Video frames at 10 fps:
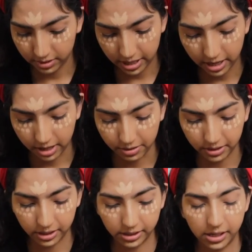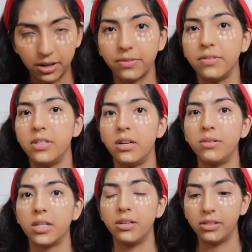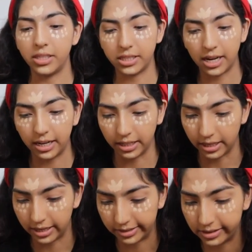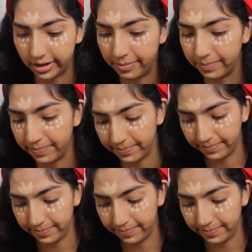okay, note to self, don't close this tightly next time.